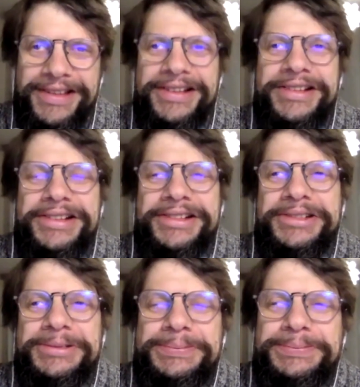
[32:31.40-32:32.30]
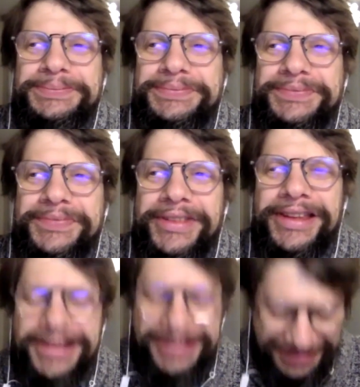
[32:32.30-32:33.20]
Um,
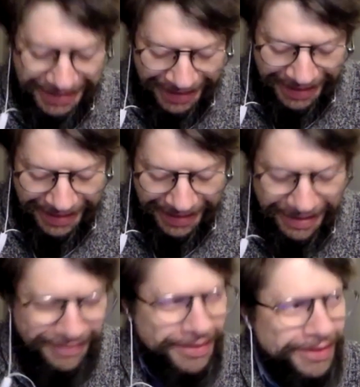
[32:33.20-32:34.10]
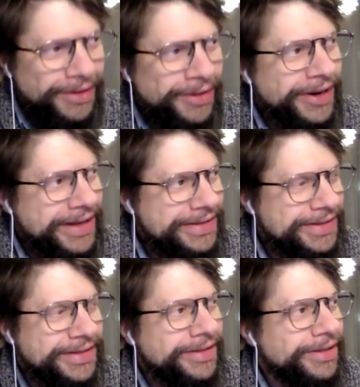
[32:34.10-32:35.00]
I have a, a last
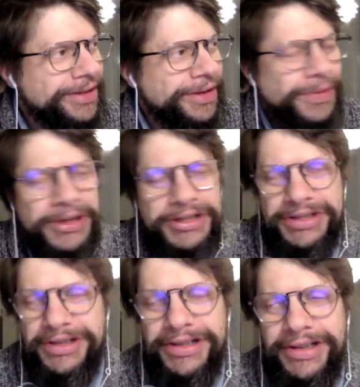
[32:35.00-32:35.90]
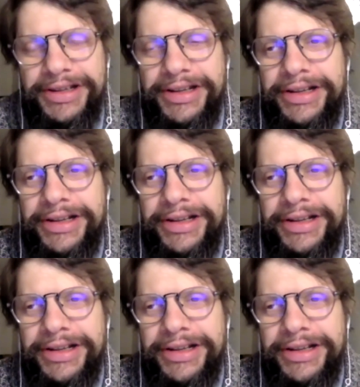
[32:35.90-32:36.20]
uh, question.